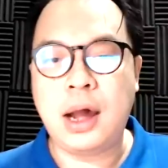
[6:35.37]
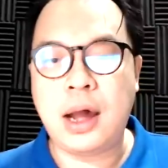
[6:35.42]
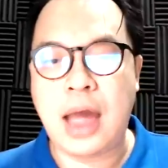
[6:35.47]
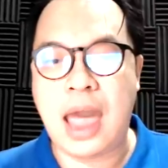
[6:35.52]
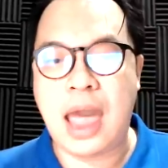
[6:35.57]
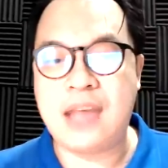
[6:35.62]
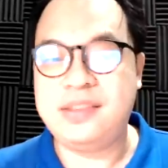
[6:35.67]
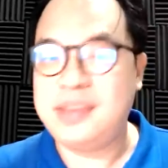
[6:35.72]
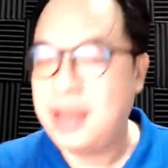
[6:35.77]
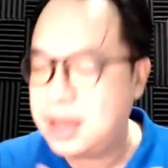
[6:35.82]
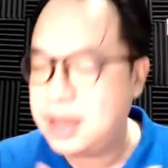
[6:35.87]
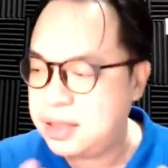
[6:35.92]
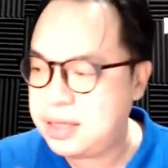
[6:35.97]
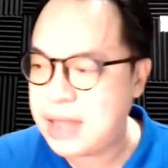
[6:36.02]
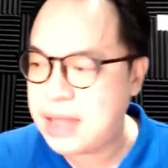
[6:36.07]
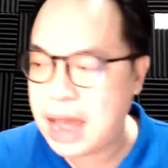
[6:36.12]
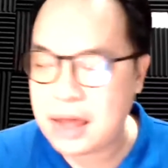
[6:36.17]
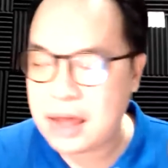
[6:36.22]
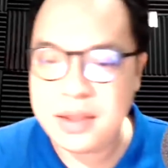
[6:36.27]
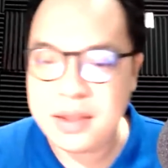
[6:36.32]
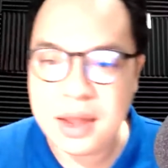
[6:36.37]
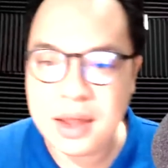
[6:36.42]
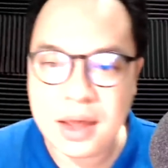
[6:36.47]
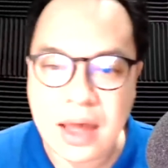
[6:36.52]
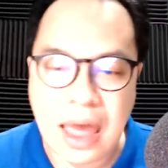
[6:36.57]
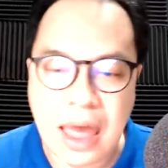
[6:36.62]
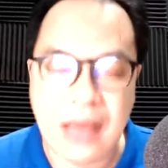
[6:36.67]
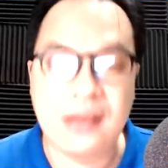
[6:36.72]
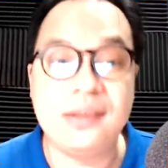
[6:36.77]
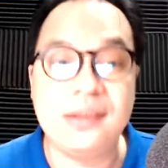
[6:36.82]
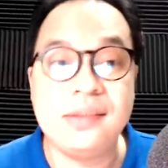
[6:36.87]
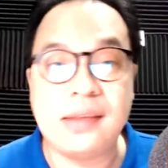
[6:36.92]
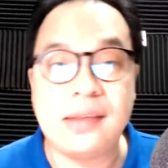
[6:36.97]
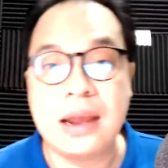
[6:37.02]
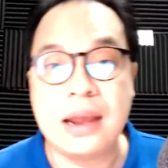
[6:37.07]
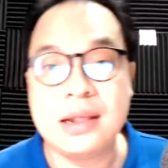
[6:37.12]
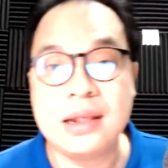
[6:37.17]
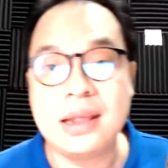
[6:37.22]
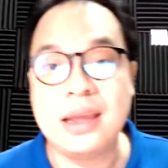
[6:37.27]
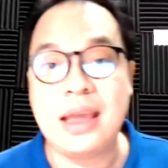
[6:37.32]
as another
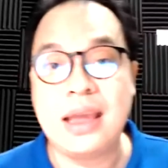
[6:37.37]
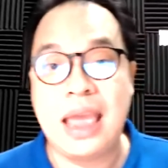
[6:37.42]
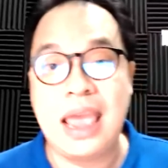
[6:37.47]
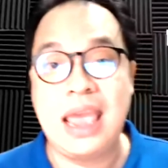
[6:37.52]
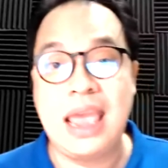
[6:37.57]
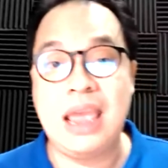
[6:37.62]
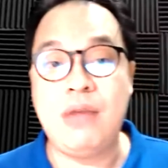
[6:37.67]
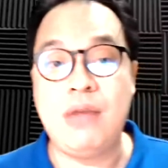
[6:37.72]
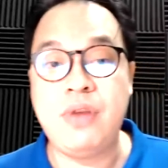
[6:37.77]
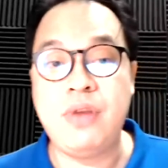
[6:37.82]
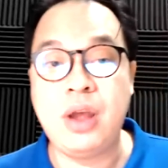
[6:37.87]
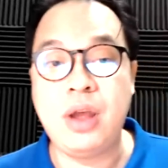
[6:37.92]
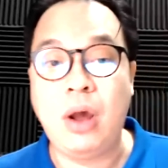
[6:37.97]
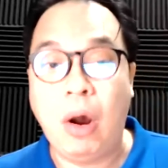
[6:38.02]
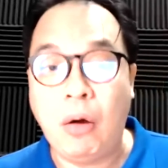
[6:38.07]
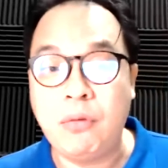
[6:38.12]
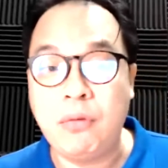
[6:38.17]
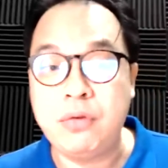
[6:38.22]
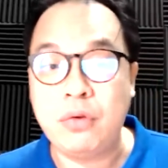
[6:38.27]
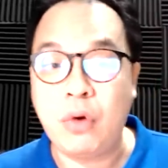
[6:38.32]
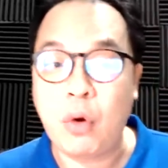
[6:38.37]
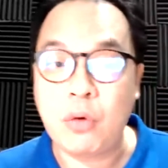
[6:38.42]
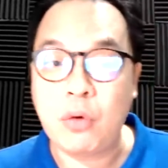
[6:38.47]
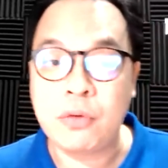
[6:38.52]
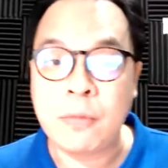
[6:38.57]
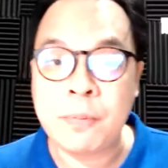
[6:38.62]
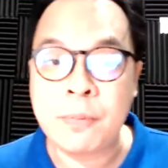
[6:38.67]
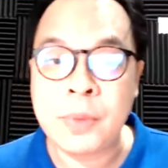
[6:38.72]
exciting area of growth.